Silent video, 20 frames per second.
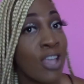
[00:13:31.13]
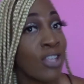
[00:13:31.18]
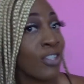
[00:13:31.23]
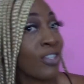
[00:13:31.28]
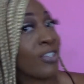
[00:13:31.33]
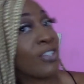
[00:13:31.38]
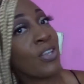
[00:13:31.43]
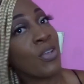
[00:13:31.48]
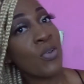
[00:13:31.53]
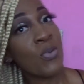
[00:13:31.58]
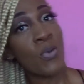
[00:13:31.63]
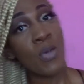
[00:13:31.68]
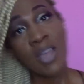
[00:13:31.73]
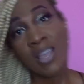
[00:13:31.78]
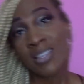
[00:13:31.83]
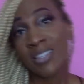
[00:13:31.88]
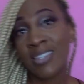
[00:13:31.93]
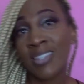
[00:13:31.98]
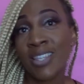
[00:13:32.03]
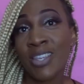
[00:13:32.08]
So
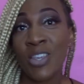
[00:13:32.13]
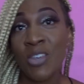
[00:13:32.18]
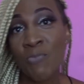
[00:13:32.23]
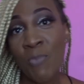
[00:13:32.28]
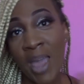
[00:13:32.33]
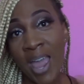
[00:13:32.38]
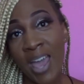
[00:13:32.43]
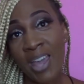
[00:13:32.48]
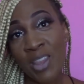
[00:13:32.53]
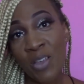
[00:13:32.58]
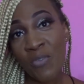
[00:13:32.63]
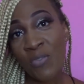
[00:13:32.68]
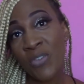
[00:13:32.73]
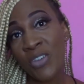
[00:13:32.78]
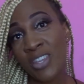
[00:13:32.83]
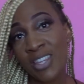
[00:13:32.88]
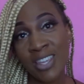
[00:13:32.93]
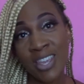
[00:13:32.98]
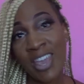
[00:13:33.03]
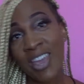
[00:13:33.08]
see you in my other
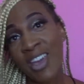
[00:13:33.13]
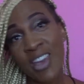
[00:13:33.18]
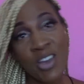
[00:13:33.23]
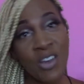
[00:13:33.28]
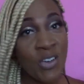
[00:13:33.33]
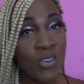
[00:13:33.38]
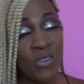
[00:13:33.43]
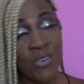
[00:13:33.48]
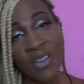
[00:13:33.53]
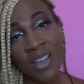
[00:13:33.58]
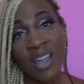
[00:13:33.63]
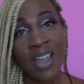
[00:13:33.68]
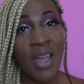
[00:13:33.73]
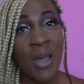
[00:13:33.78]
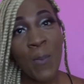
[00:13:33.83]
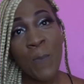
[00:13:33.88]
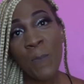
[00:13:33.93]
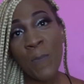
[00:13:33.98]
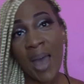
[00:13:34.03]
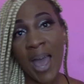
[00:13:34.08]
video.
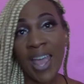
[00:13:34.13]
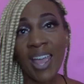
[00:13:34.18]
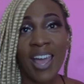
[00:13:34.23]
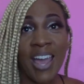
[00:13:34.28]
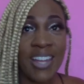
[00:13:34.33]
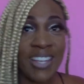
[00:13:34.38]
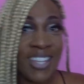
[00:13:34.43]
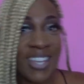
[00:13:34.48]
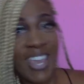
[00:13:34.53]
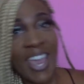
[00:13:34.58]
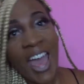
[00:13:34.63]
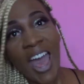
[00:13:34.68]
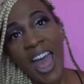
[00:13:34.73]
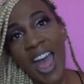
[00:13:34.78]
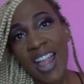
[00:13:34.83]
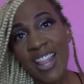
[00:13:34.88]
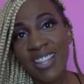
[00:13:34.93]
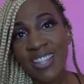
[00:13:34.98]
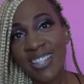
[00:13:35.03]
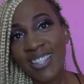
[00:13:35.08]
Bye, hot
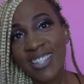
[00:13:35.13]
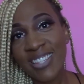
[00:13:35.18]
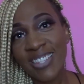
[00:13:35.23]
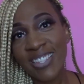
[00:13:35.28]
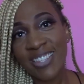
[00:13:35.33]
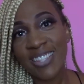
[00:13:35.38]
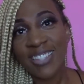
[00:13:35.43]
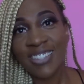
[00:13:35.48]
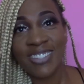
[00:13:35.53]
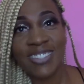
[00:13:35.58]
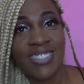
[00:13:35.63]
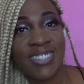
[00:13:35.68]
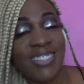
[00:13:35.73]
gals.